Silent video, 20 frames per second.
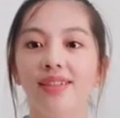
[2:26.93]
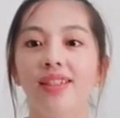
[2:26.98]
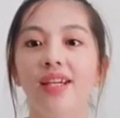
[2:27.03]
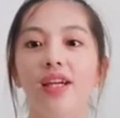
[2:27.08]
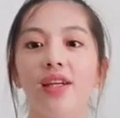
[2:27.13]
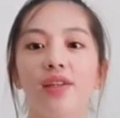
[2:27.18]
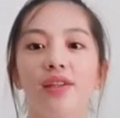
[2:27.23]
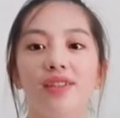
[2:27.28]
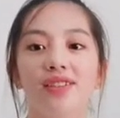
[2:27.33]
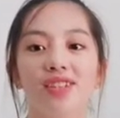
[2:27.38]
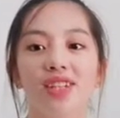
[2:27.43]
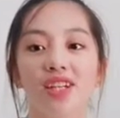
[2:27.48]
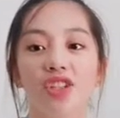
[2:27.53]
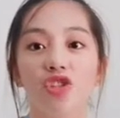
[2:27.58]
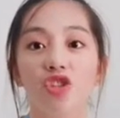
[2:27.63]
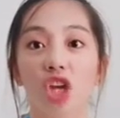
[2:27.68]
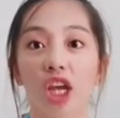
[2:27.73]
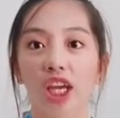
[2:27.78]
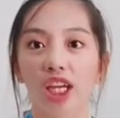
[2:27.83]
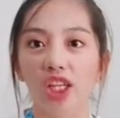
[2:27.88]

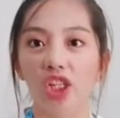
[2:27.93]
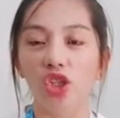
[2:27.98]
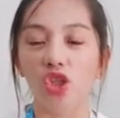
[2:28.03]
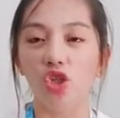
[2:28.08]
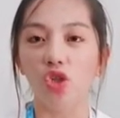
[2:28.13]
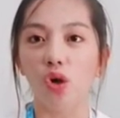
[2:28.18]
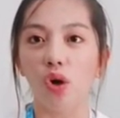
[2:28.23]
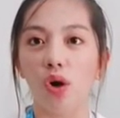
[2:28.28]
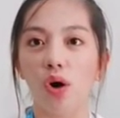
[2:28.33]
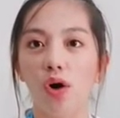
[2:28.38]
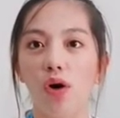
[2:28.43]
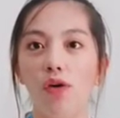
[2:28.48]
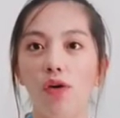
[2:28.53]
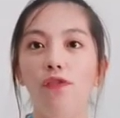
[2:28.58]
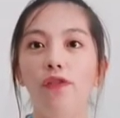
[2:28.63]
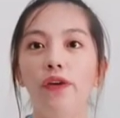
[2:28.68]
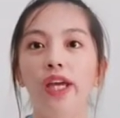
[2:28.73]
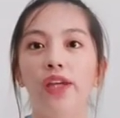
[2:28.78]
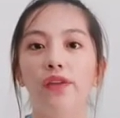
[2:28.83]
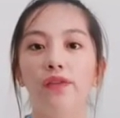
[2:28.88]
the change of